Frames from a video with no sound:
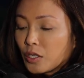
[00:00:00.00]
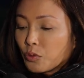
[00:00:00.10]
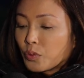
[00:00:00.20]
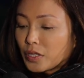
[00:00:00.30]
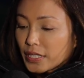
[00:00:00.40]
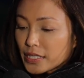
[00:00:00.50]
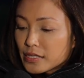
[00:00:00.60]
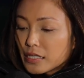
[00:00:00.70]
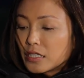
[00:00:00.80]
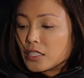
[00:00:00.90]

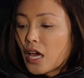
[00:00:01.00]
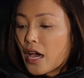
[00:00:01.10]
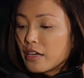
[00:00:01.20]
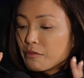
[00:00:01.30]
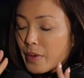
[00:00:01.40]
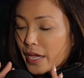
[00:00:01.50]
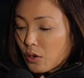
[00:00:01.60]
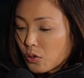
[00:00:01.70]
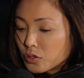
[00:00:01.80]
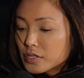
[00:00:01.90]
releasing a lot of my
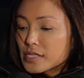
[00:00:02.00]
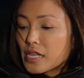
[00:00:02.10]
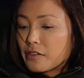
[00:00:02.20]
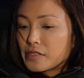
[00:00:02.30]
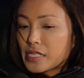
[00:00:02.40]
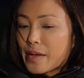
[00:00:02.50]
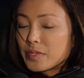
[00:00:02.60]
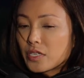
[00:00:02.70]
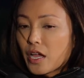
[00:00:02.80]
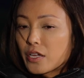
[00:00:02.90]
old
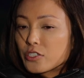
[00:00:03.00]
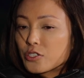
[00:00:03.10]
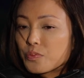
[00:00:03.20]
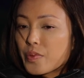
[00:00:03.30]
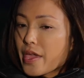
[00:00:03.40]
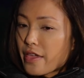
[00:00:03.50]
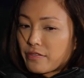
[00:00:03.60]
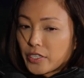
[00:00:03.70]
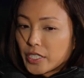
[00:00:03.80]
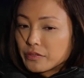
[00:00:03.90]
self-sabotage
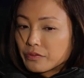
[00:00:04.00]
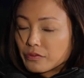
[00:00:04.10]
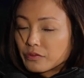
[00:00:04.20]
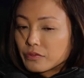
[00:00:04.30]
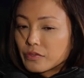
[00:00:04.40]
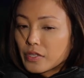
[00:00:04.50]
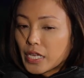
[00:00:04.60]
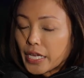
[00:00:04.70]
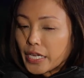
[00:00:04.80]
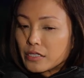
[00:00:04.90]
behavior
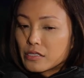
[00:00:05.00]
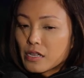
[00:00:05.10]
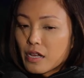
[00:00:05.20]
and,